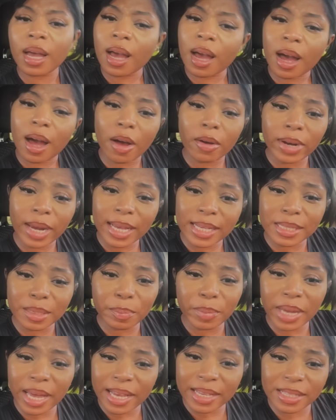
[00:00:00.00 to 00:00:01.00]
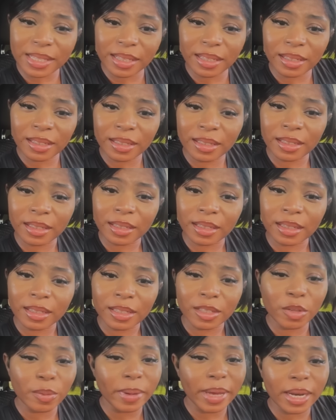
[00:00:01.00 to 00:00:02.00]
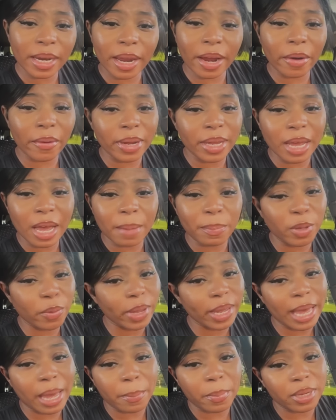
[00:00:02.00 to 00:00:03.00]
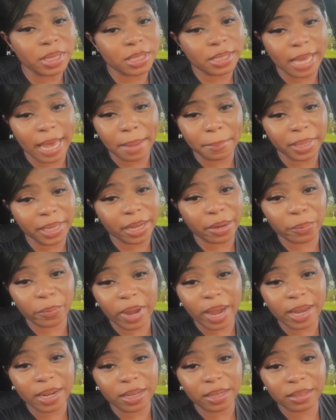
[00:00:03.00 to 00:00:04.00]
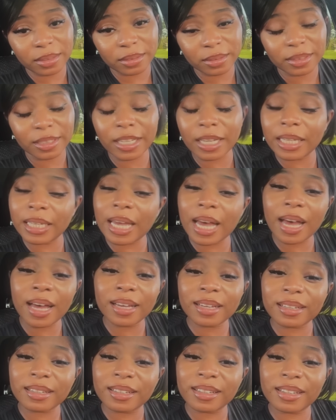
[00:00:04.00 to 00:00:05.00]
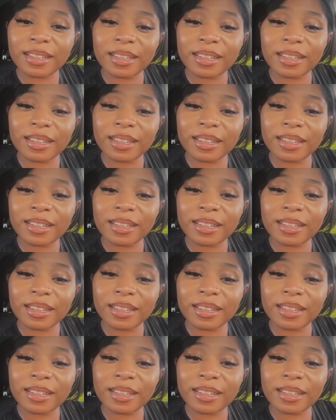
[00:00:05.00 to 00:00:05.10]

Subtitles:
Oh, that's a blessing. You better hurry up. You ain't got much time to get ready. Good luck.